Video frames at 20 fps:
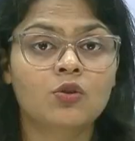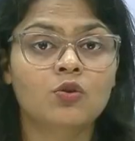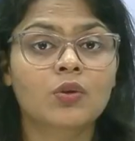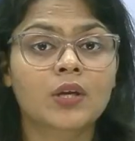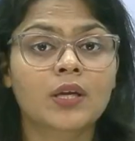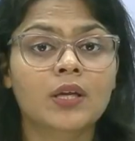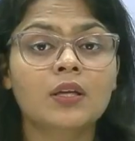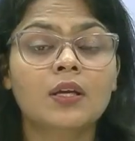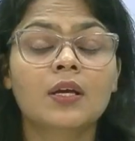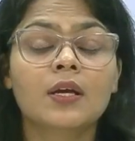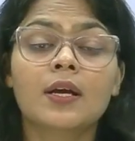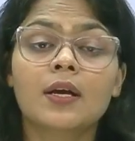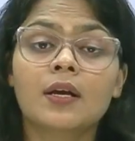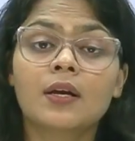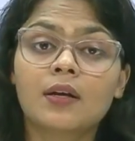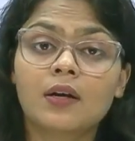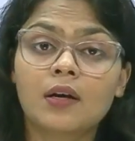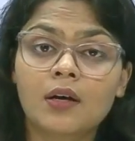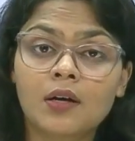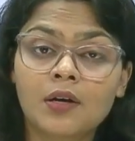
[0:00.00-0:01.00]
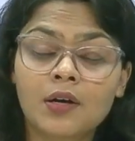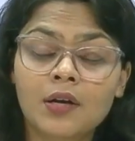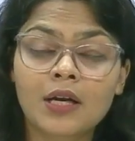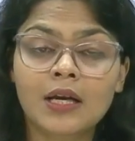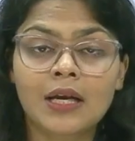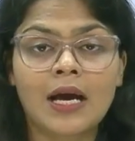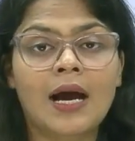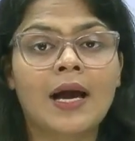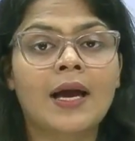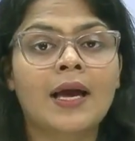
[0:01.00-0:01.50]
You can
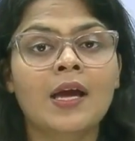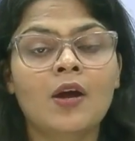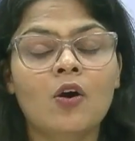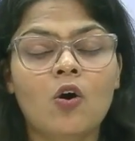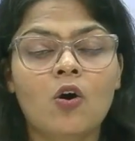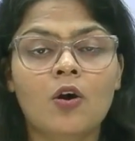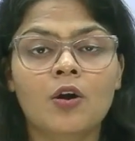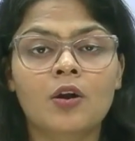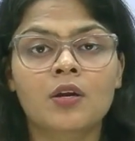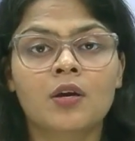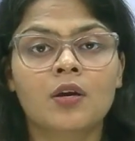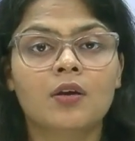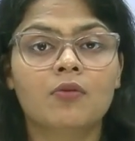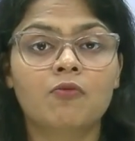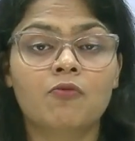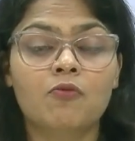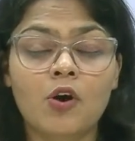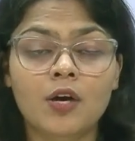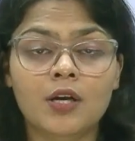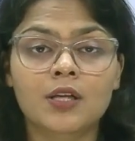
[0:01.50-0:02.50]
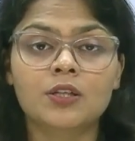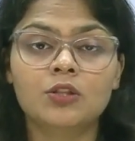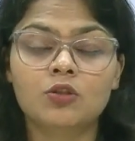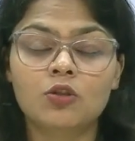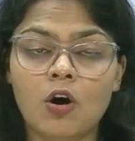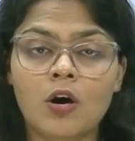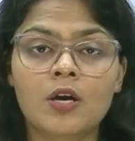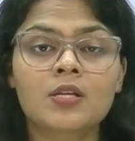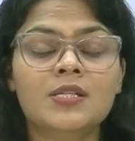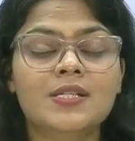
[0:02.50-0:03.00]
rely on what
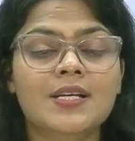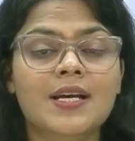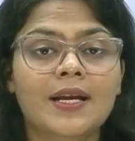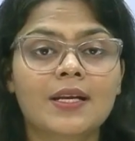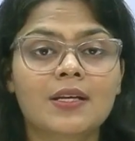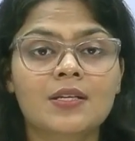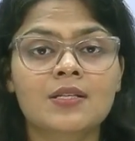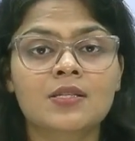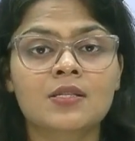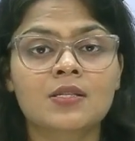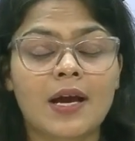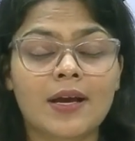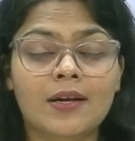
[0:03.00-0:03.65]
your side is,